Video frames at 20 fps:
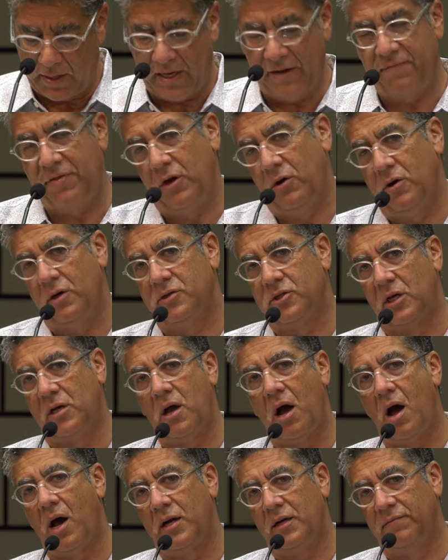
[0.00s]
if there is a
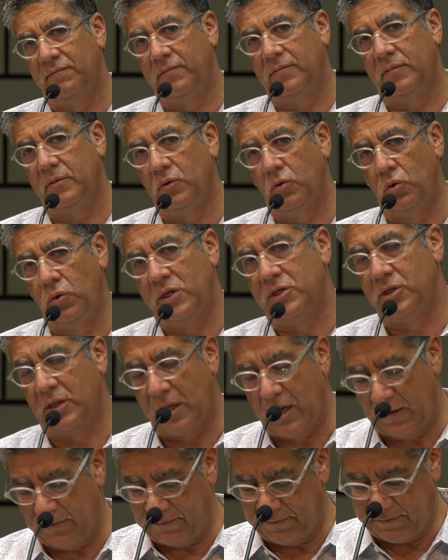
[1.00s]
God of, who is
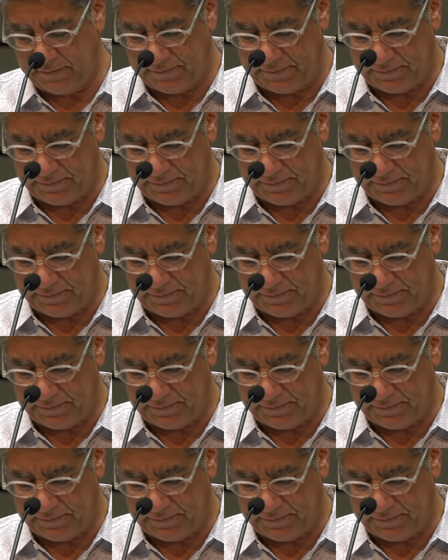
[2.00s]
love.